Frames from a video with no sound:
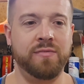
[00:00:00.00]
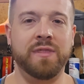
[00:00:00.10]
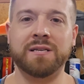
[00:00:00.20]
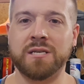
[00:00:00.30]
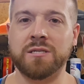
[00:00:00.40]

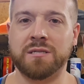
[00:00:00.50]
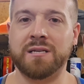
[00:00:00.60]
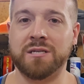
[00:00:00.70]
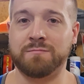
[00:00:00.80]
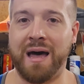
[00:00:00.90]
This
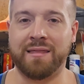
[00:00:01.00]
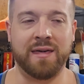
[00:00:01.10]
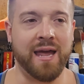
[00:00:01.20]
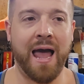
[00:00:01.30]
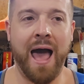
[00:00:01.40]
is my
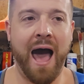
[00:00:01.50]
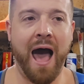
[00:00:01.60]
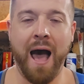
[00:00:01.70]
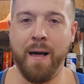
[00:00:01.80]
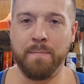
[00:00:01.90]
thing.
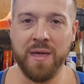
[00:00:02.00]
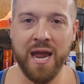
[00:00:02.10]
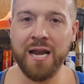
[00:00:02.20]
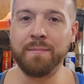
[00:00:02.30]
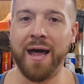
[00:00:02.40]

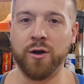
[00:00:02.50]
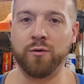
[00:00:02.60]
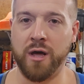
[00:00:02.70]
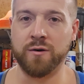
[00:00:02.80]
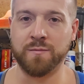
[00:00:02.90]
Anybody
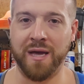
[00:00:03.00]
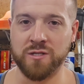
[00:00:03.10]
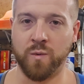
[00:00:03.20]
who knows me,